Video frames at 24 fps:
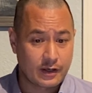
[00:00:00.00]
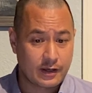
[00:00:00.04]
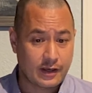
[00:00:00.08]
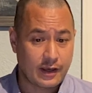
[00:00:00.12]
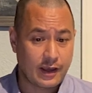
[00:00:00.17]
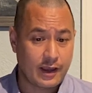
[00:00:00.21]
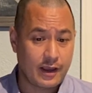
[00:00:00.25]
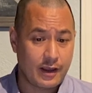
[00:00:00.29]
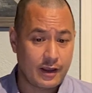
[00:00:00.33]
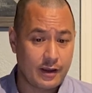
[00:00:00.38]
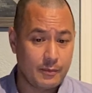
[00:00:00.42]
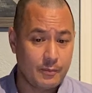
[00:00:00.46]

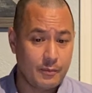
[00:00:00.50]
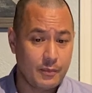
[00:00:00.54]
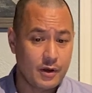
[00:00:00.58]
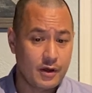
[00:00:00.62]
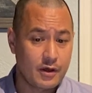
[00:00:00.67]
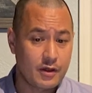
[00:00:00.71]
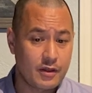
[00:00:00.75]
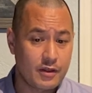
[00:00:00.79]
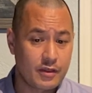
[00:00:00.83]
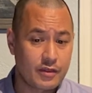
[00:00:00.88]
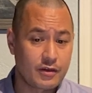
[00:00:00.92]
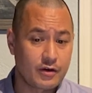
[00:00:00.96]

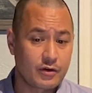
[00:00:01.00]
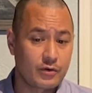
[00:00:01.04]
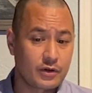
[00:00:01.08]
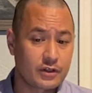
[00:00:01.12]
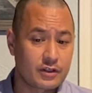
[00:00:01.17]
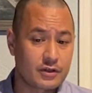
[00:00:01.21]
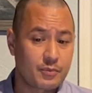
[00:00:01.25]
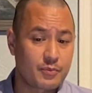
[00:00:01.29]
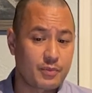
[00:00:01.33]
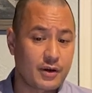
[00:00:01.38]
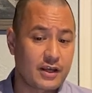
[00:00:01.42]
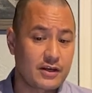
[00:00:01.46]
came through
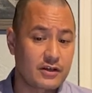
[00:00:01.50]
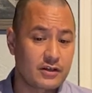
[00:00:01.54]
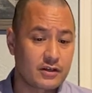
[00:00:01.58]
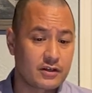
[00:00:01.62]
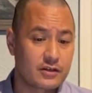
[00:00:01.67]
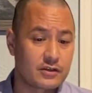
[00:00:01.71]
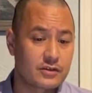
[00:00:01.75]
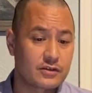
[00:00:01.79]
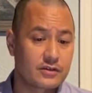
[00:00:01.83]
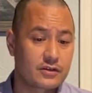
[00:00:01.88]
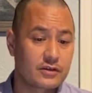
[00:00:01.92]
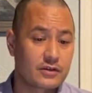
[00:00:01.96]
a
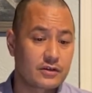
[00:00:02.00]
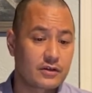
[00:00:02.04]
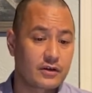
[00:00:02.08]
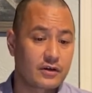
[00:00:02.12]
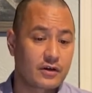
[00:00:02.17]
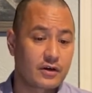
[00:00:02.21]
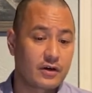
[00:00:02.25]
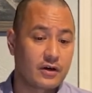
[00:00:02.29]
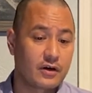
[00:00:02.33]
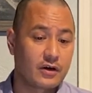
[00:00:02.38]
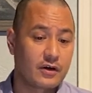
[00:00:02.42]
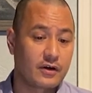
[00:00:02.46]
dependence
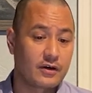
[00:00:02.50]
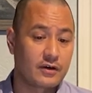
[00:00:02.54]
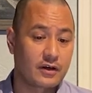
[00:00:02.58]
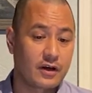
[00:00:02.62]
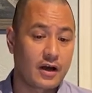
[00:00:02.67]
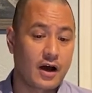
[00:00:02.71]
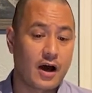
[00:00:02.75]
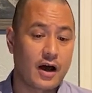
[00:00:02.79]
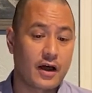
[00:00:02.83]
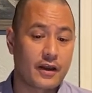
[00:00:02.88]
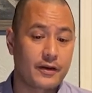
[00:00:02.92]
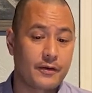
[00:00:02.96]
on
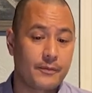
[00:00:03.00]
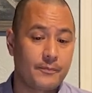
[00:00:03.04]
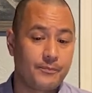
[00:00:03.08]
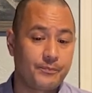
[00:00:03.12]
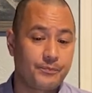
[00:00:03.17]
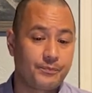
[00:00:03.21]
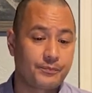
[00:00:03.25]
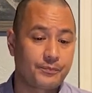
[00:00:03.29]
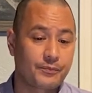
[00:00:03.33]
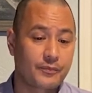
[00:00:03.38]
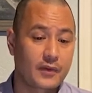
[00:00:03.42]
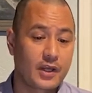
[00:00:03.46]
God.
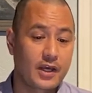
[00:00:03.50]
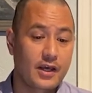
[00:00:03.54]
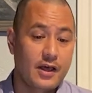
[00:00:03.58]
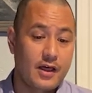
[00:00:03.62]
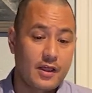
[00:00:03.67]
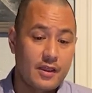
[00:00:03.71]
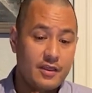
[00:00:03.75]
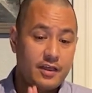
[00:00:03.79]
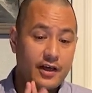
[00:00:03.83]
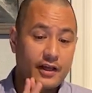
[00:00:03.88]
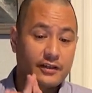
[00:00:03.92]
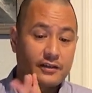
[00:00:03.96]

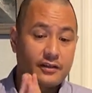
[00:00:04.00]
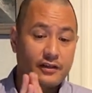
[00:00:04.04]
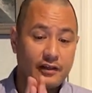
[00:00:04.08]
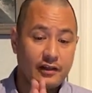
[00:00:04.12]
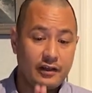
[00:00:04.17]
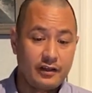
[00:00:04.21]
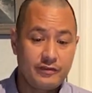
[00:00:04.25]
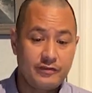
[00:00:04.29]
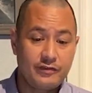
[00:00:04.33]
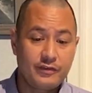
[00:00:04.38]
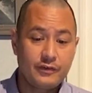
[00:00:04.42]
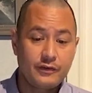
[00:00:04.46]
That
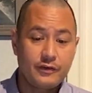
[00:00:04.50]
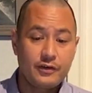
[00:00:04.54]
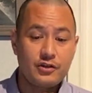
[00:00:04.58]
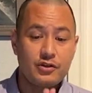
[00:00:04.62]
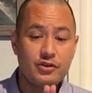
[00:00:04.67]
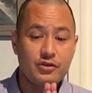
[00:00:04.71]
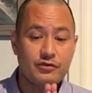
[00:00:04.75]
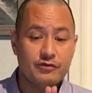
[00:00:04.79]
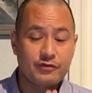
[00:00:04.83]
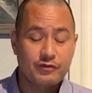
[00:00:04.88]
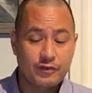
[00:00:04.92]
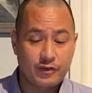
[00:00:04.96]

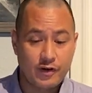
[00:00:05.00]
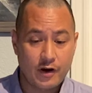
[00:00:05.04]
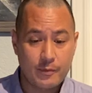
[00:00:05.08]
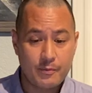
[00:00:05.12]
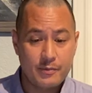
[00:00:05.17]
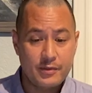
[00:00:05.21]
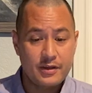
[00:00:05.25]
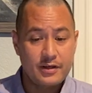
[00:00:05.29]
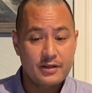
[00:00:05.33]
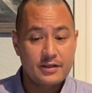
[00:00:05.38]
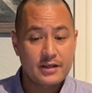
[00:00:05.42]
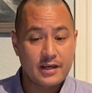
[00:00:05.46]
deliverance
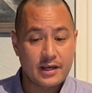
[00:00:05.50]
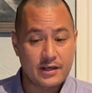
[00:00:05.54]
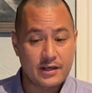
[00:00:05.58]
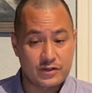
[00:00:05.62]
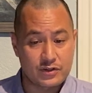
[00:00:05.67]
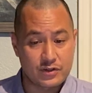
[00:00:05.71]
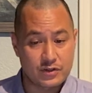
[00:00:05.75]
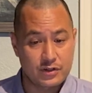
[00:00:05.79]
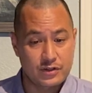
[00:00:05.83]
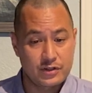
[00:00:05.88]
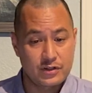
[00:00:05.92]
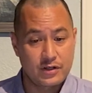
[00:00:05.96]
from the
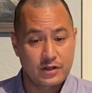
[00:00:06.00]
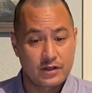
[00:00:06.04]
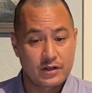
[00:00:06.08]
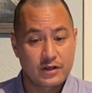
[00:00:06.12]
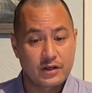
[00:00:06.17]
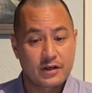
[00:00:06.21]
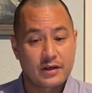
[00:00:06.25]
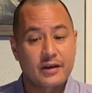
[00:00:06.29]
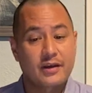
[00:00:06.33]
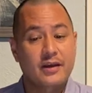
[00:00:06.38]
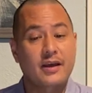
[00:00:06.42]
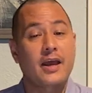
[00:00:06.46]
desert
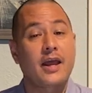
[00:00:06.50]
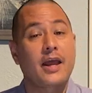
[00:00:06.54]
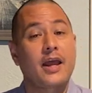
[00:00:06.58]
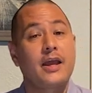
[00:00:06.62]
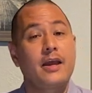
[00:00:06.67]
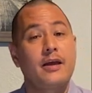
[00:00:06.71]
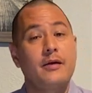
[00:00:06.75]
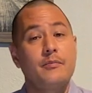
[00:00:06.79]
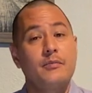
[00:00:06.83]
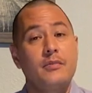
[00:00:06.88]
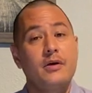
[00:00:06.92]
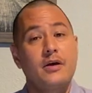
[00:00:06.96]

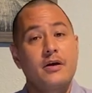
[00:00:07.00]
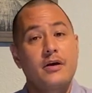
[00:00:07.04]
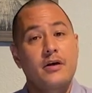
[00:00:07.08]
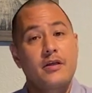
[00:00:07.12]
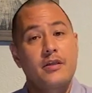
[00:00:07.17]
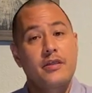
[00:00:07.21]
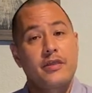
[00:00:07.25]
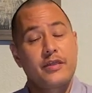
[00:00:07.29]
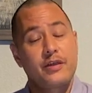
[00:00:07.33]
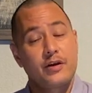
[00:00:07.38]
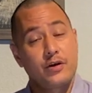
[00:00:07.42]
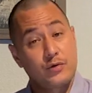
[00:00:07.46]
came
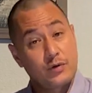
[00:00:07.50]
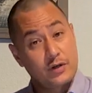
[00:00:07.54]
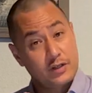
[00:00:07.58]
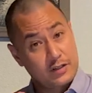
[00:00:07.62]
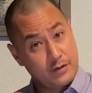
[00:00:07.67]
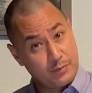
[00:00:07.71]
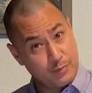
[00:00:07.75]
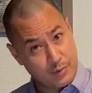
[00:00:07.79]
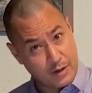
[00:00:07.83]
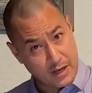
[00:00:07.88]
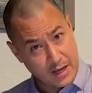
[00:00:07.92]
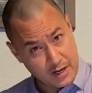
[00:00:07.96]
through a
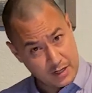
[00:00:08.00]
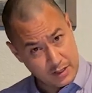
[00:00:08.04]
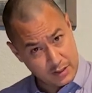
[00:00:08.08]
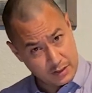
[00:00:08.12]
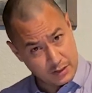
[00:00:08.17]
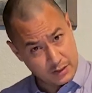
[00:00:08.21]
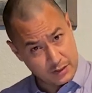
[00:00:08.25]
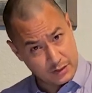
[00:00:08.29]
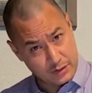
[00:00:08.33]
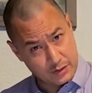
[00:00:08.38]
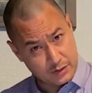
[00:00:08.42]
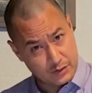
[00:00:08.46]

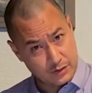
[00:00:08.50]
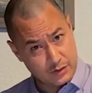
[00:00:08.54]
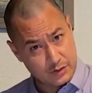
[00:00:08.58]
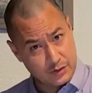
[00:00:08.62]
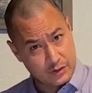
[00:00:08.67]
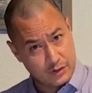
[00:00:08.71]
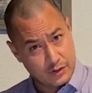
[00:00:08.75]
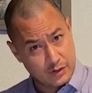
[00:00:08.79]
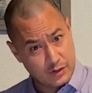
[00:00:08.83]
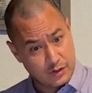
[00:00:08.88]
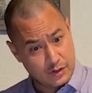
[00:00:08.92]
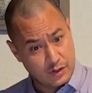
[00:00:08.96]
dependence